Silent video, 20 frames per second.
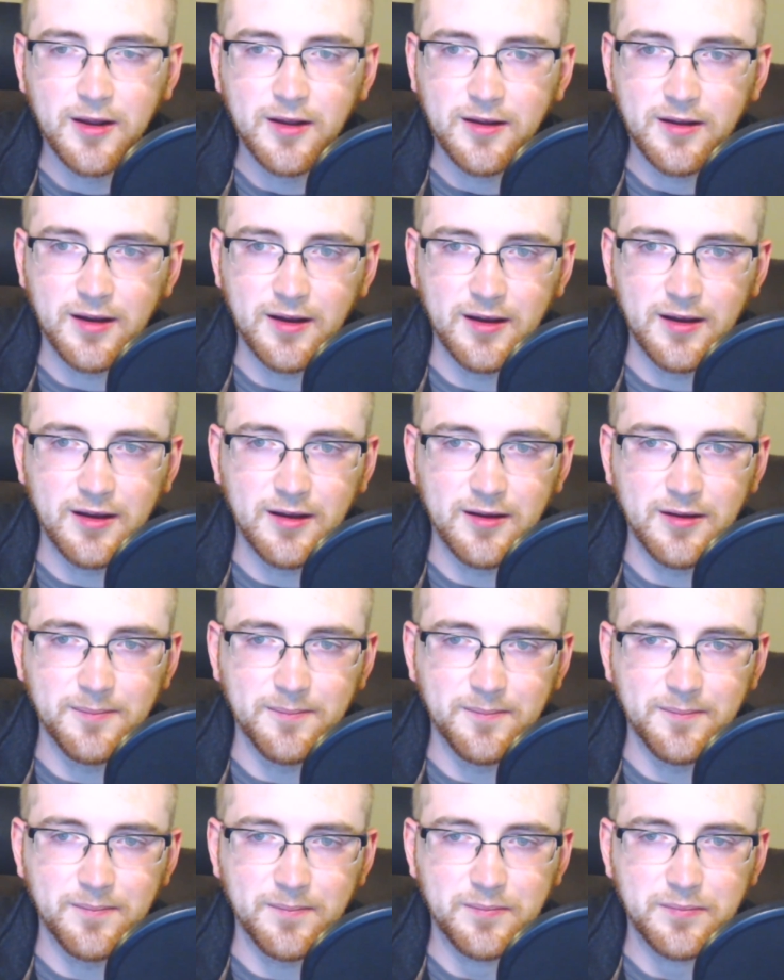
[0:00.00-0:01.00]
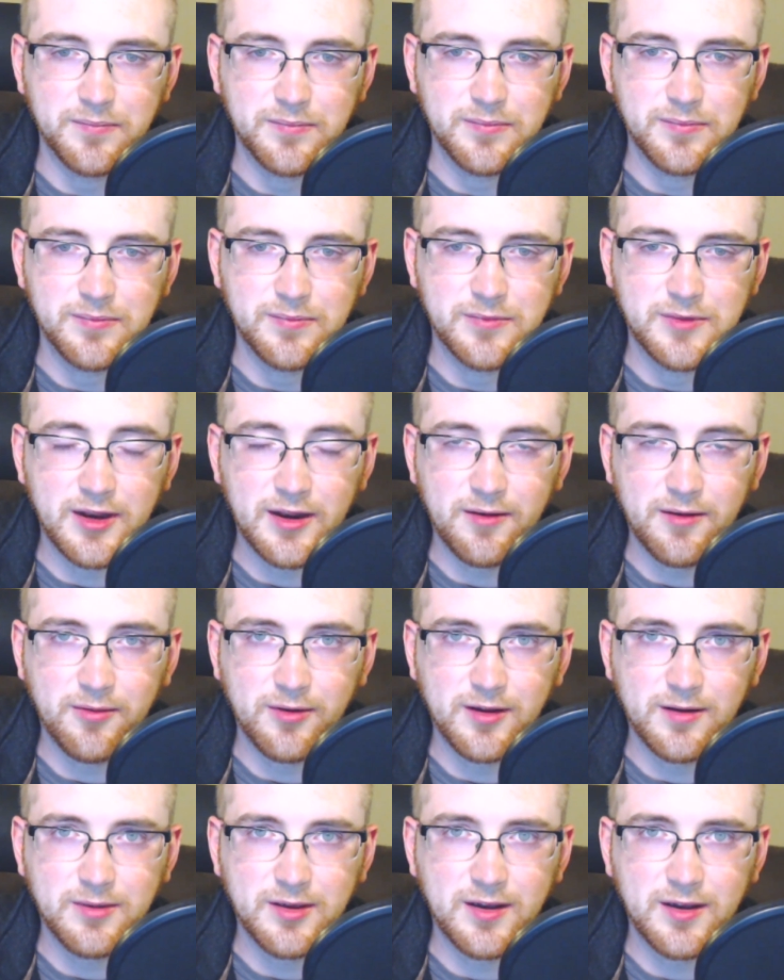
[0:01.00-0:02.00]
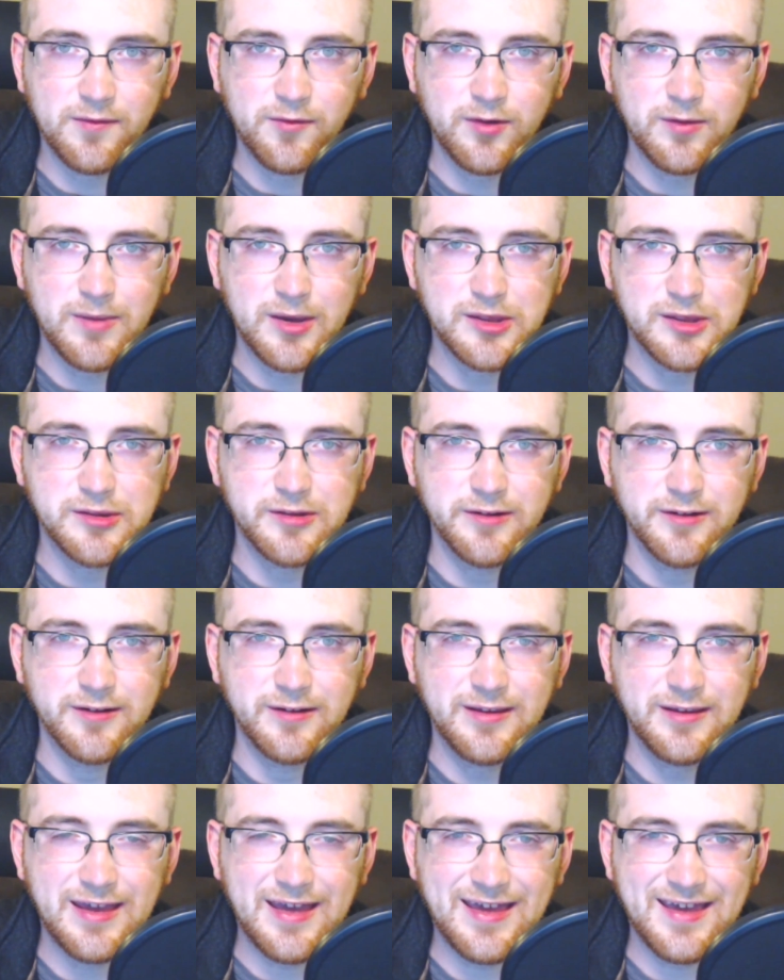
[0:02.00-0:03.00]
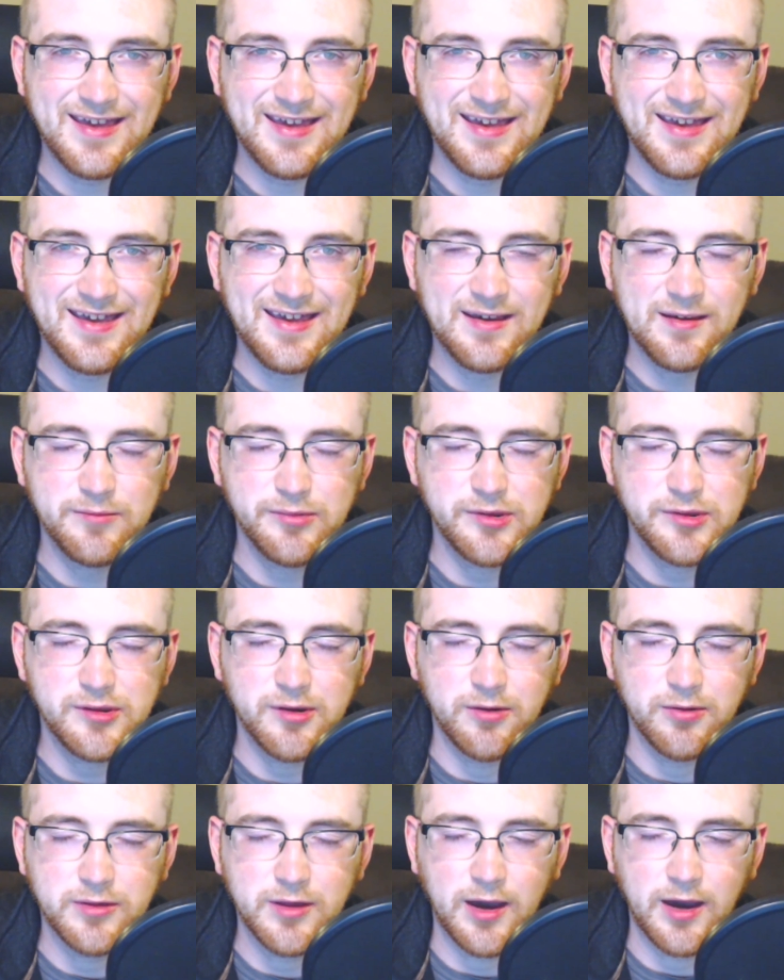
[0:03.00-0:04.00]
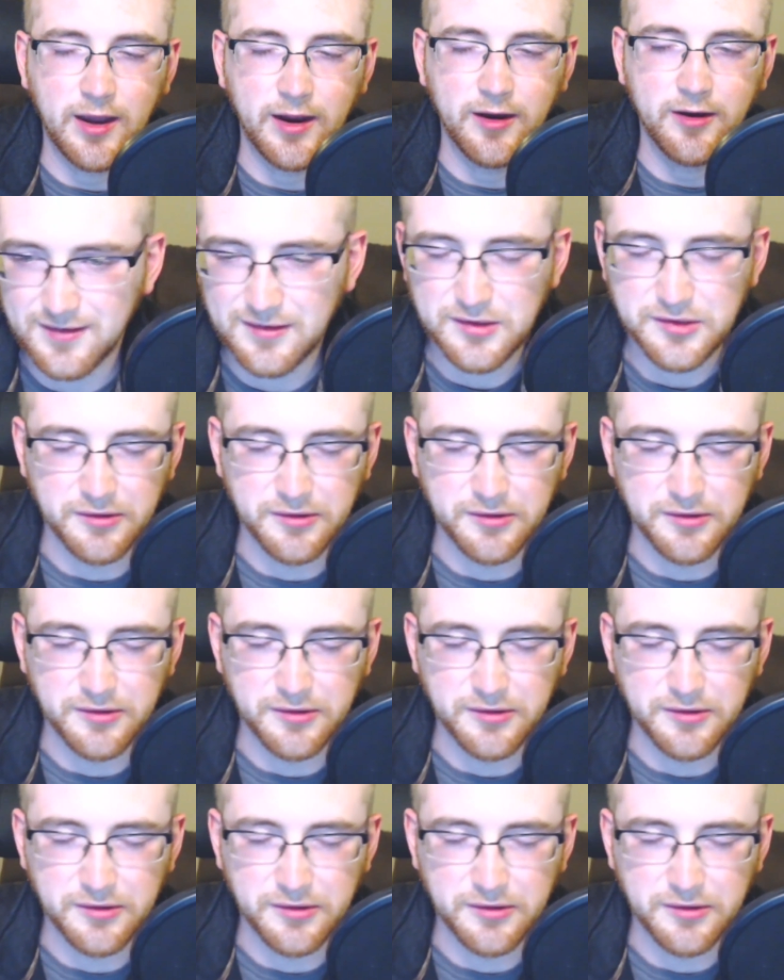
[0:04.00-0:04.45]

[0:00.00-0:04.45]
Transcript: Today we're gonna be covering Mixer. Yay! I'm so tired.